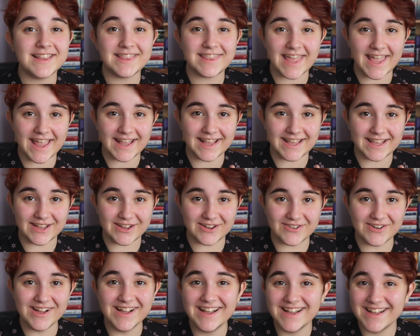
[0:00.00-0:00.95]
Thank
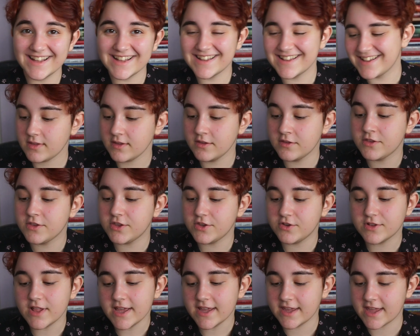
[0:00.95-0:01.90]
you.
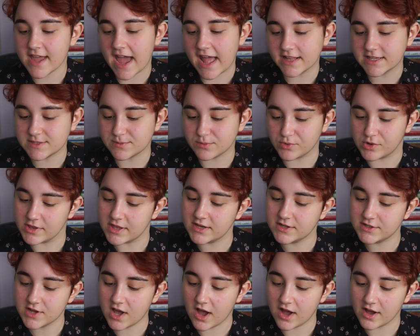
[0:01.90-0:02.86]
You like cats more
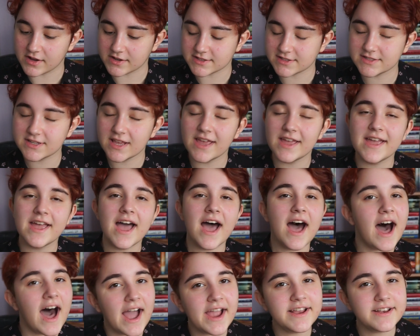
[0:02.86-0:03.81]
than dogs.
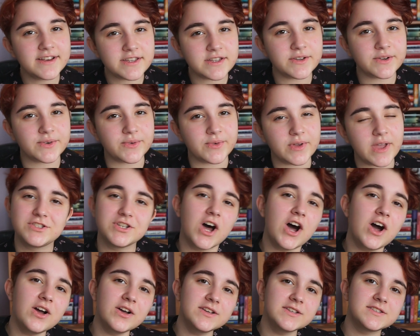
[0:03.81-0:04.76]
I do.
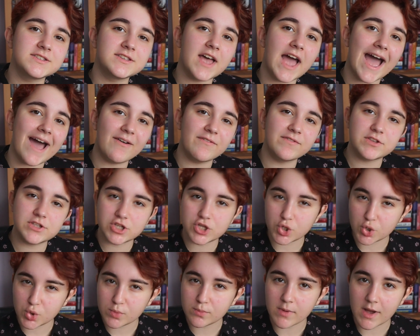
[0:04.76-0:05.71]
Dogs have
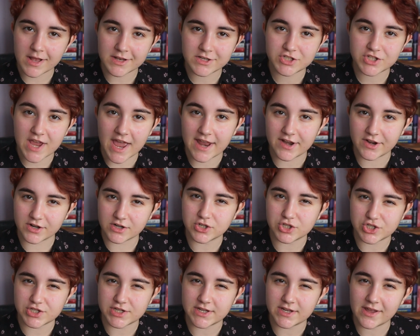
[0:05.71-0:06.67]
too much
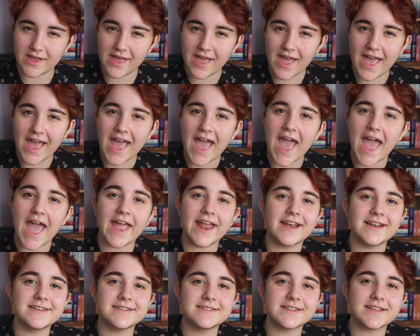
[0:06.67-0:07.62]
energy,
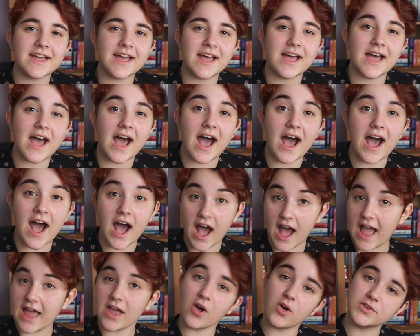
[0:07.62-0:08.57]
and
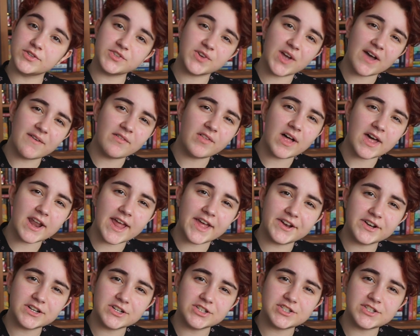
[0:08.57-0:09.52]
I also have a lot of
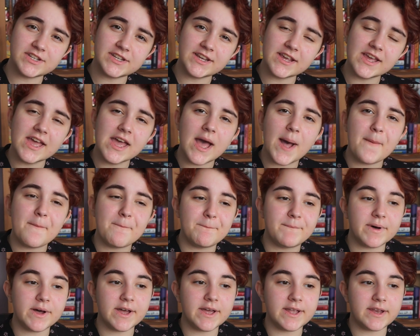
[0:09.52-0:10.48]
energy,
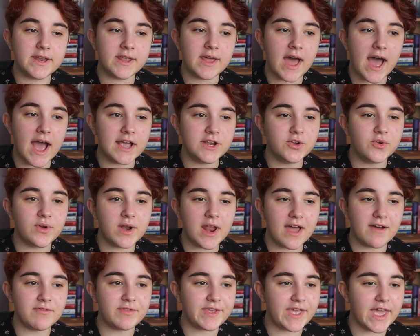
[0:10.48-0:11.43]
but I don't
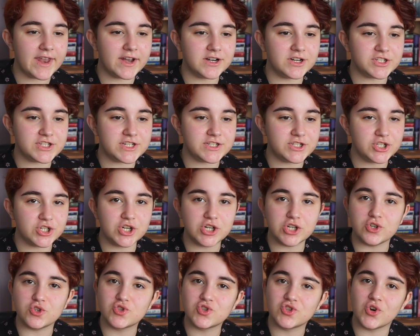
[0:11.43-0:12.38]
have the energy to
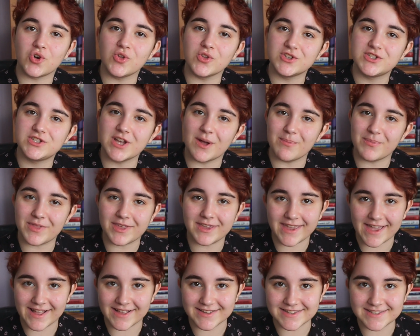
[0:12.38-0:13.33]
control
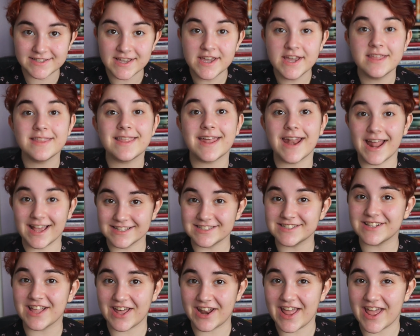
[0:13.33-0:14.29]
something else that has
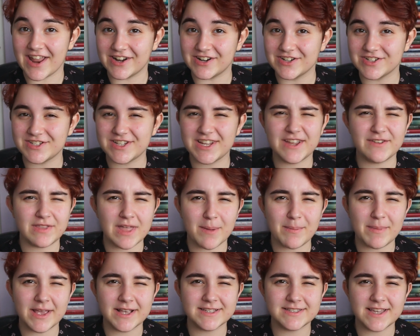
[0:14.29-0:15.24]
a lot of energy, if that
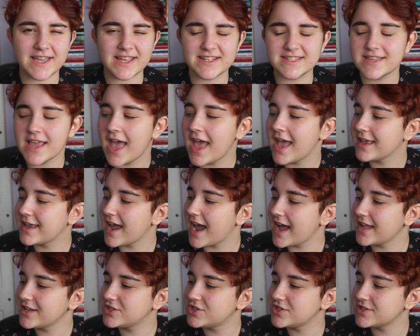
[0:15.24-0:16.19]
makes sense.
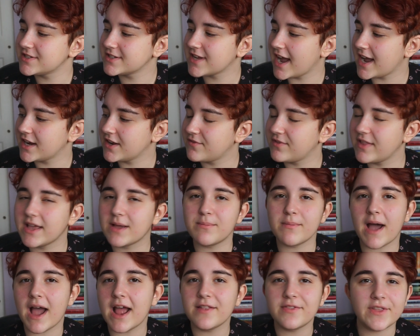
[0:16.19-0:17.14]
Cats just kind of like
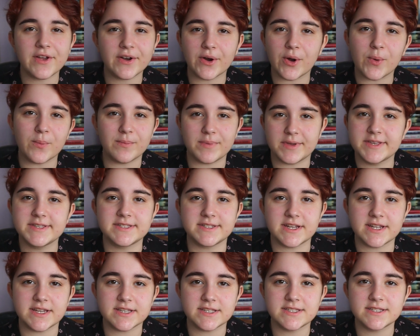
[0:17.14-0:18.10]
mind their own
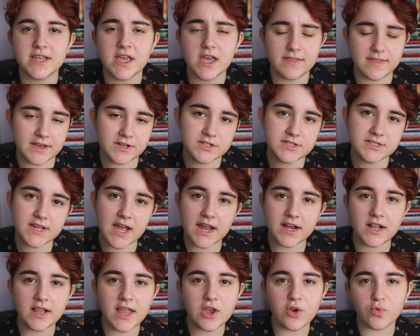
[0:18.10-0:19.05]
business. They just
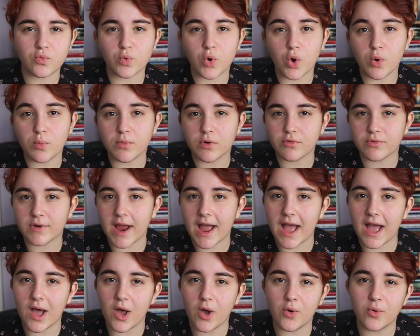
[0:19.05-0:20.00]
kind of like roam
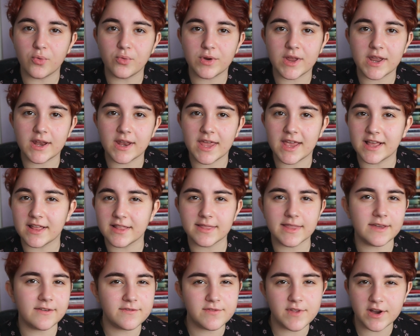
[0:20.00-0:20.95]
around and like
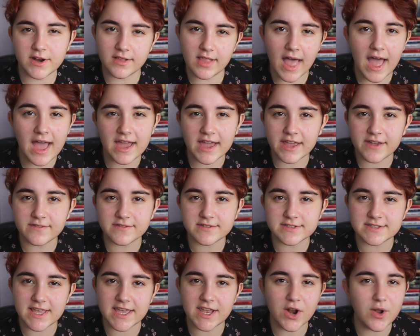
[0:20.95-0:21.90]
live their
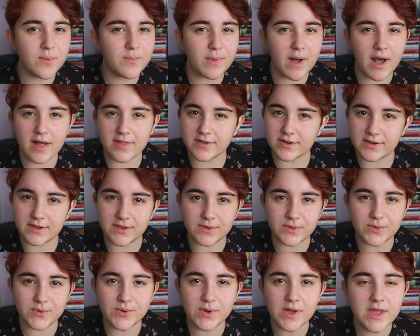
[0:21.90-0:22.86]
lives. They don't bother
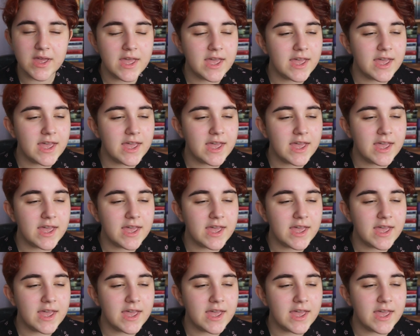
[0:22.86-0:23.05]
you